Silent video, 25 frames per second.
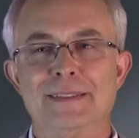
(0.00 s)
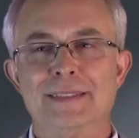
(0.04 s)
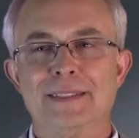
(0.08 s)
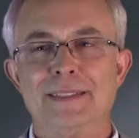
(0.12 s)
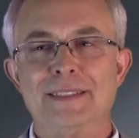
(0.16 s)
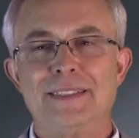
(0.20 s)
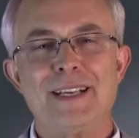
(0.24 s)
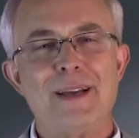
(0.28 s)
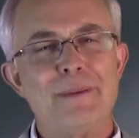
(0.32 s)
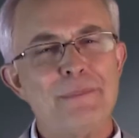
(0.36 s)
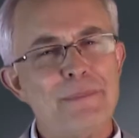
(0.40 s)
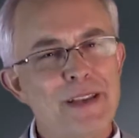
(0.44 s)

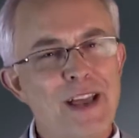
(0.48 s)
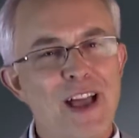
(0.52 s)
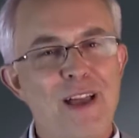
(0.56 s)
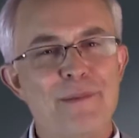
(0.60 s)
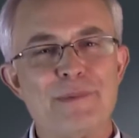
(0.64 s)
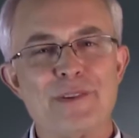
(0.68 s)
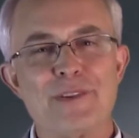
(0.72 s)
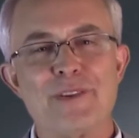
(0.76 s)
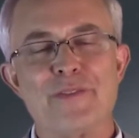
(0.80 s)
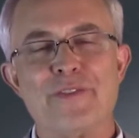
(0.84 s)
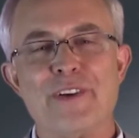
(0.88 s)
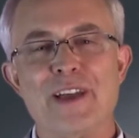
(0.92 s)

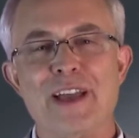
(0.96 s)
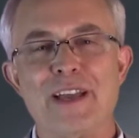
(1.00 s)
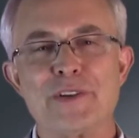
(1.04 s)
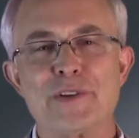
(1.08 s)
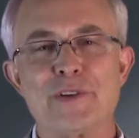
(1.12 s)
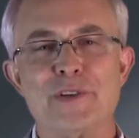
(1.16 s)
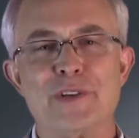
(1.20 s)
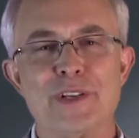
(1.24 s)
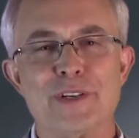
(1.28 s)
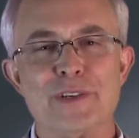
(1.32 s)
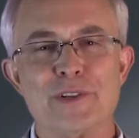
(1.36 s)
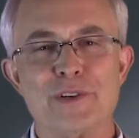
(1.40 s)
Sometimes the
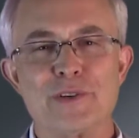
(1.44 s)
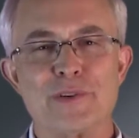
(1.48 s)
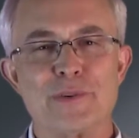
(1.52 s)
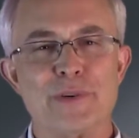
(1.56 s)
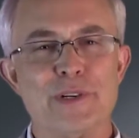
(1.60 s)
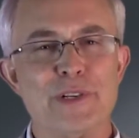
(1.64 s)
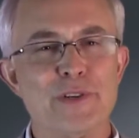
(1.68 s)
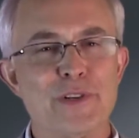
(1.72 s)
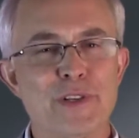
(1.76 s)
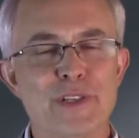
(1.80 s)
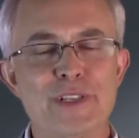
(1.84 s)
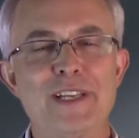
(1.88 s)
fashion
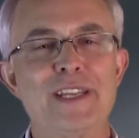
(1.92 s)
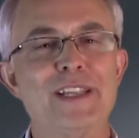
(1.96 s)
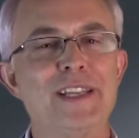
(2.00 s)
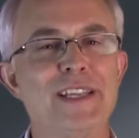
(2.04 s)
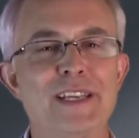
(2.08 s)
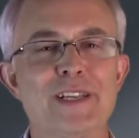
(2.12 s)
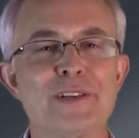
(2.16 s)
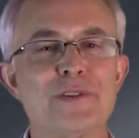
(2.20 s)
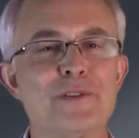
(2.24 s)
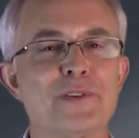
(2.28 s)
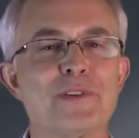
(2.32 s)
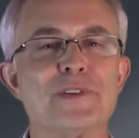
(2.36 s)
industry, just in
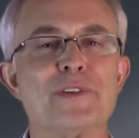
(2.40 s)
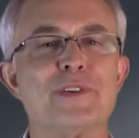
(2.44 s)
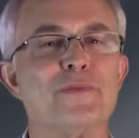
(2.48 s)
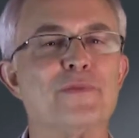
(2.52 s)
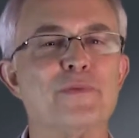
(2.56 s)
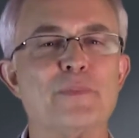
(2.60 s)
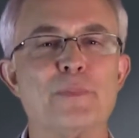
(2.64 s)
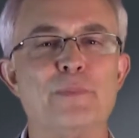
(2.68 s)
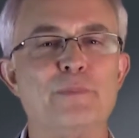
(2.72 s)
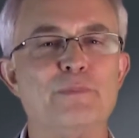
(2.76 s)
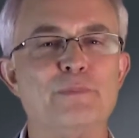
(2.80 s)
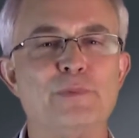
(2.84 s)
the interest of